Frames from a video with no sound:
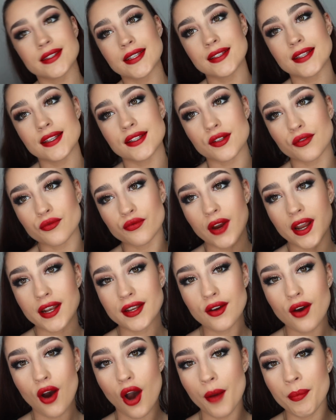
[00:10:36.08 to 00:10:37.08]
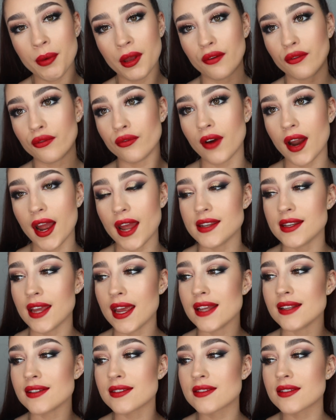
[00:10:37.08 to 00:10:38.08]
So this is Red Carpet Red.
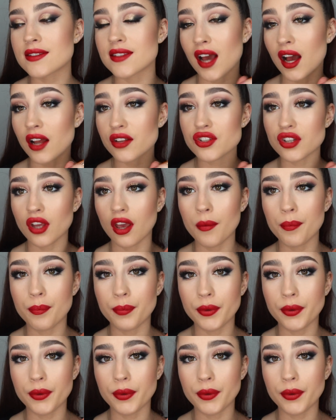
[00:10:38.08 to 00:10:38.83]
It's such a